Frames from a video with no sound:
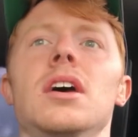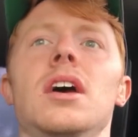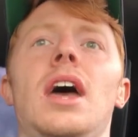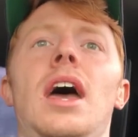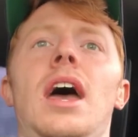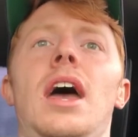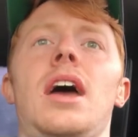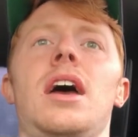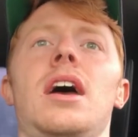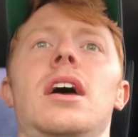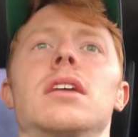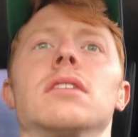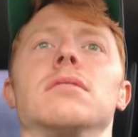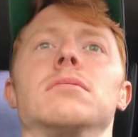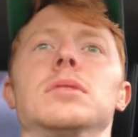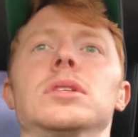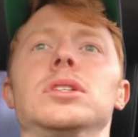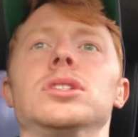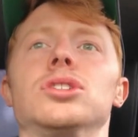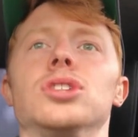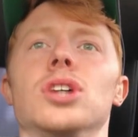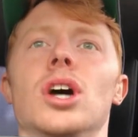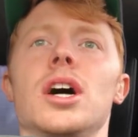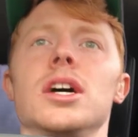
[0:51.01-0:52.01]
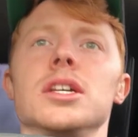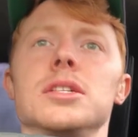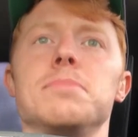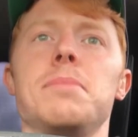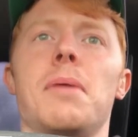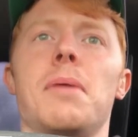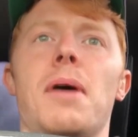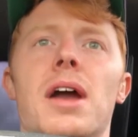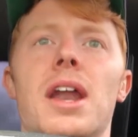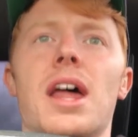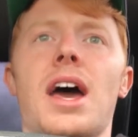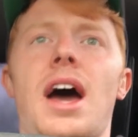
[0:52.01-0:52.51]
and we just
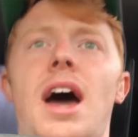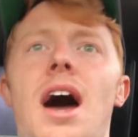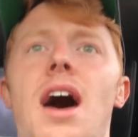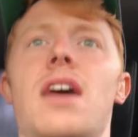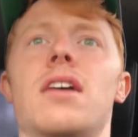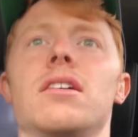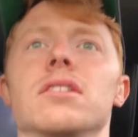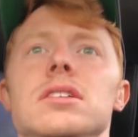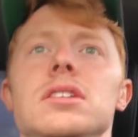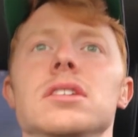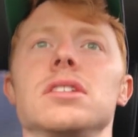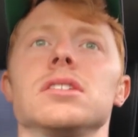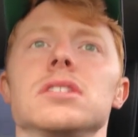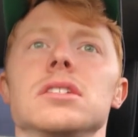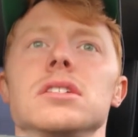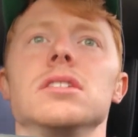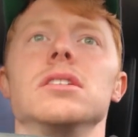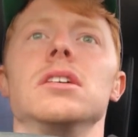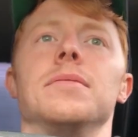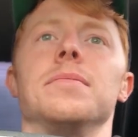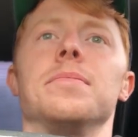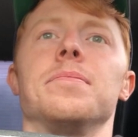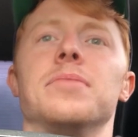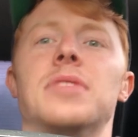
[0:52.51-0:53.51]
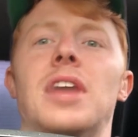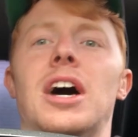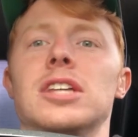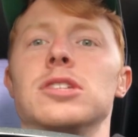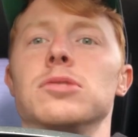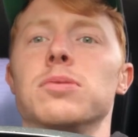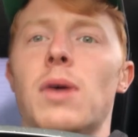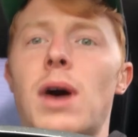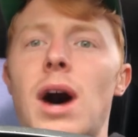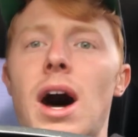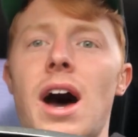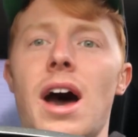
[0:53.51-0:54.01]
bought a house. That's
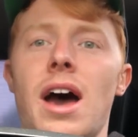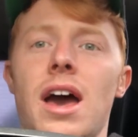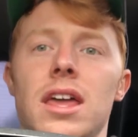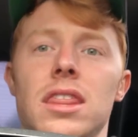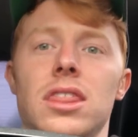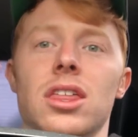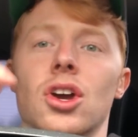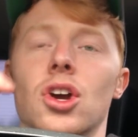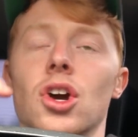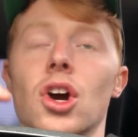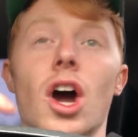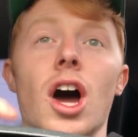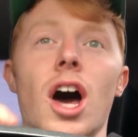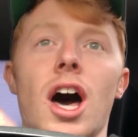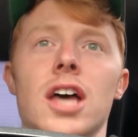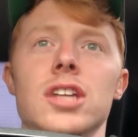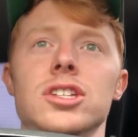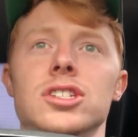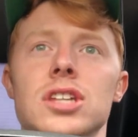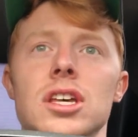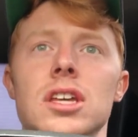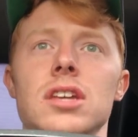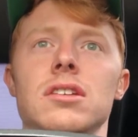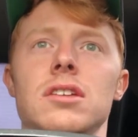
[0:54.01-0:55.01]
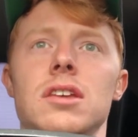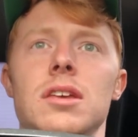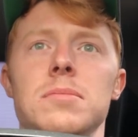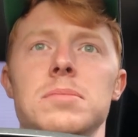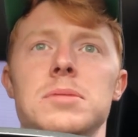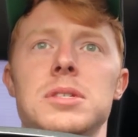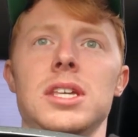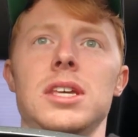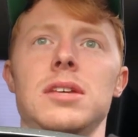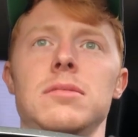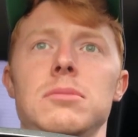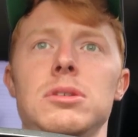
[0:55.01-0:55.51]
why the garage that you keep
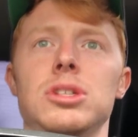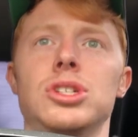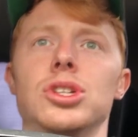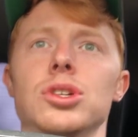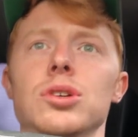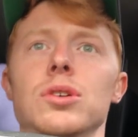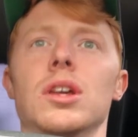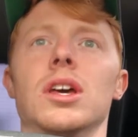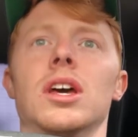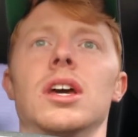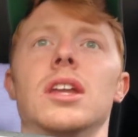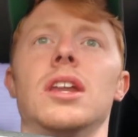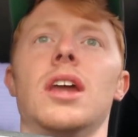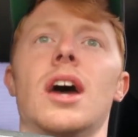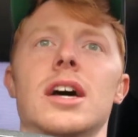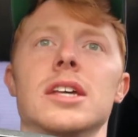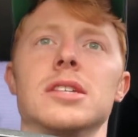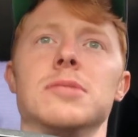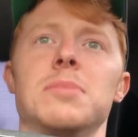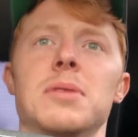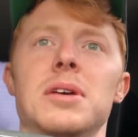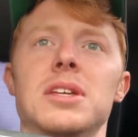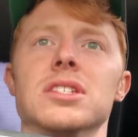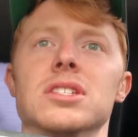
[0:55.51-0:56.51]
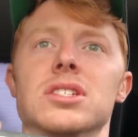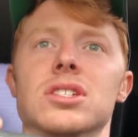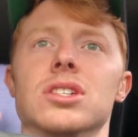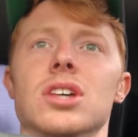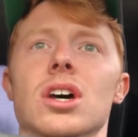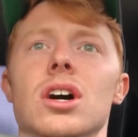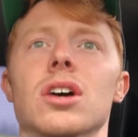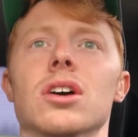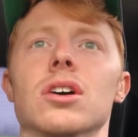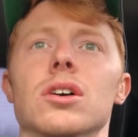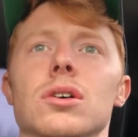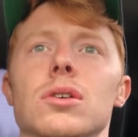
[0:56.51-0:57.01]
seeing me shoot in has been
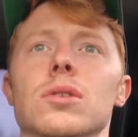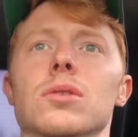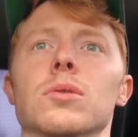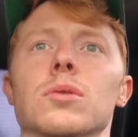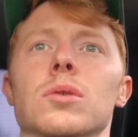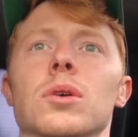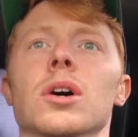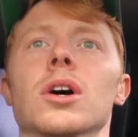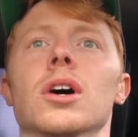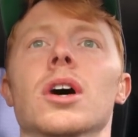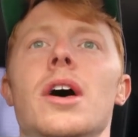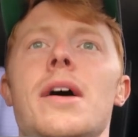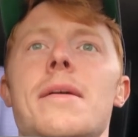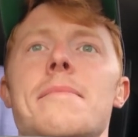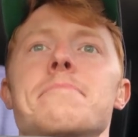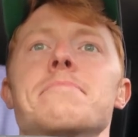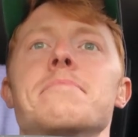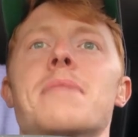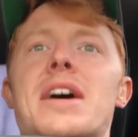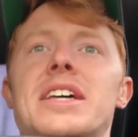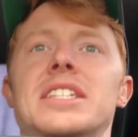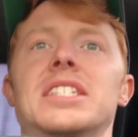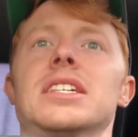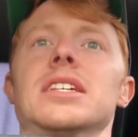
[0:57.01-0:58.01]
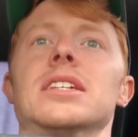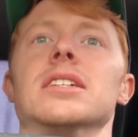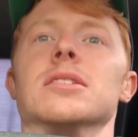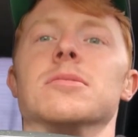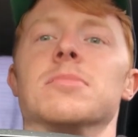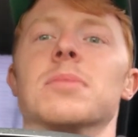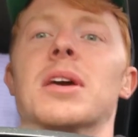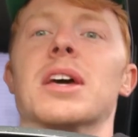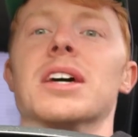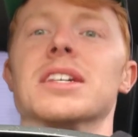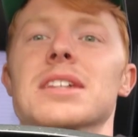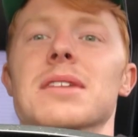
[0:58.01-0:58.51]
so messy is
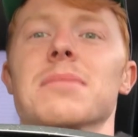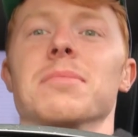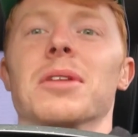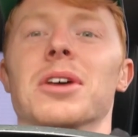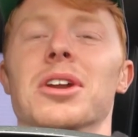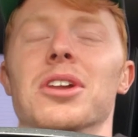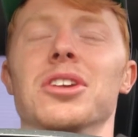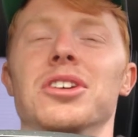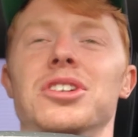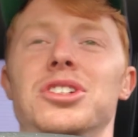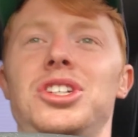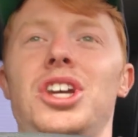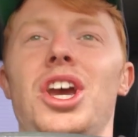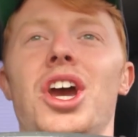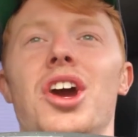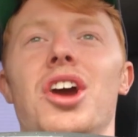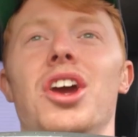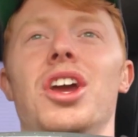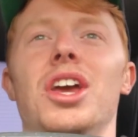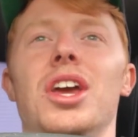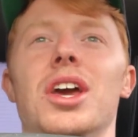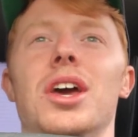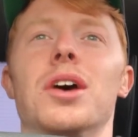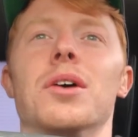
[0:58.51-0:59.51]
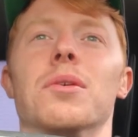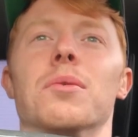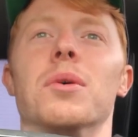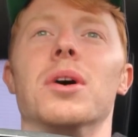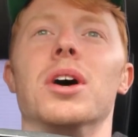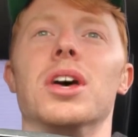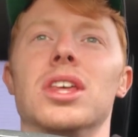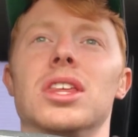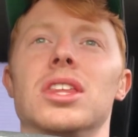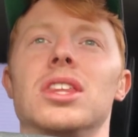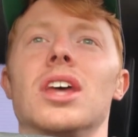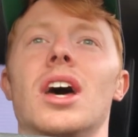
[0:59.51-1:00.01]
because I'm literally sharing it
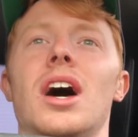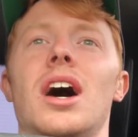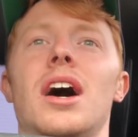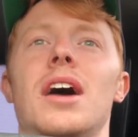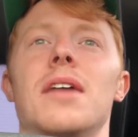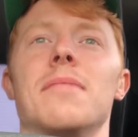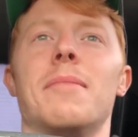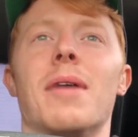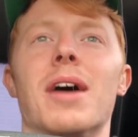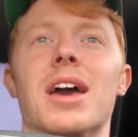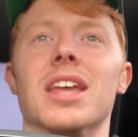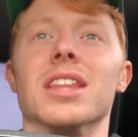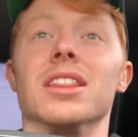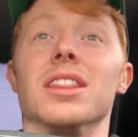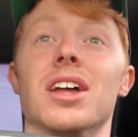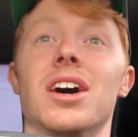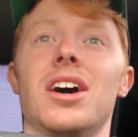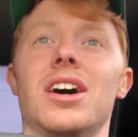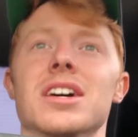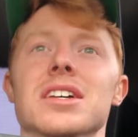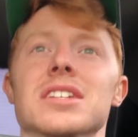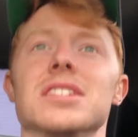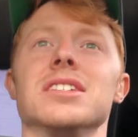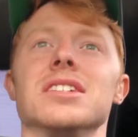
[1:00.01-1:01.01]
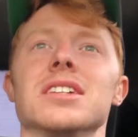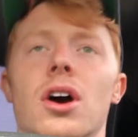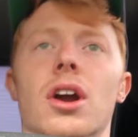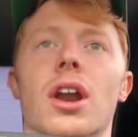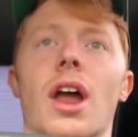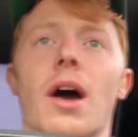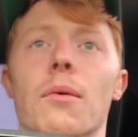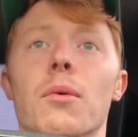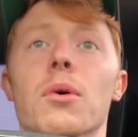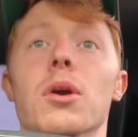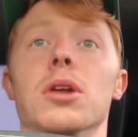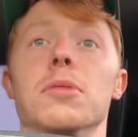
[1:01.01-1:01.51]
with uh, my in-laws. I
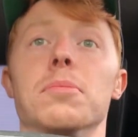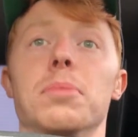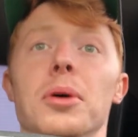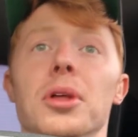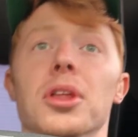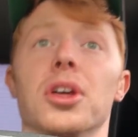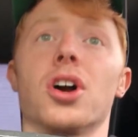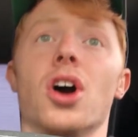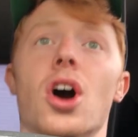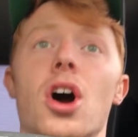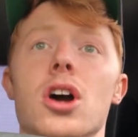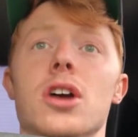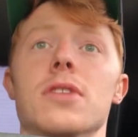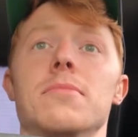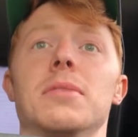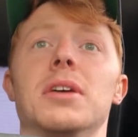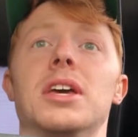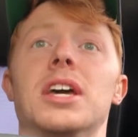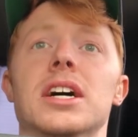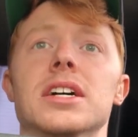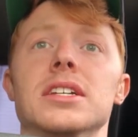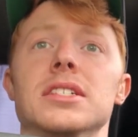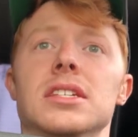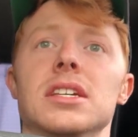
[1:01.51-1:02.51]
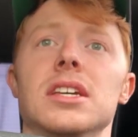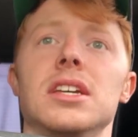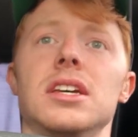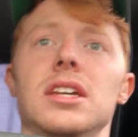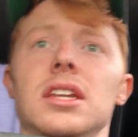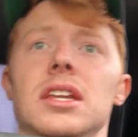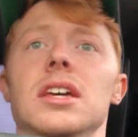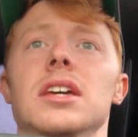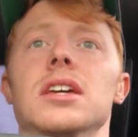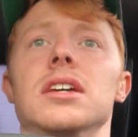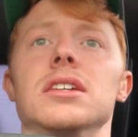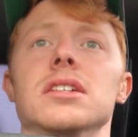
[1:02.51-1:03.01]
wanted to pull the car in because it
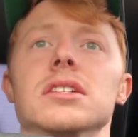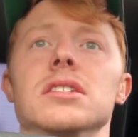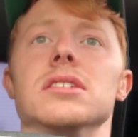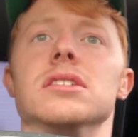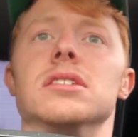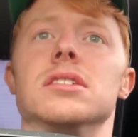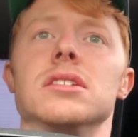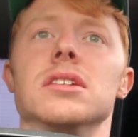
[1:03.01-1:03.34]
is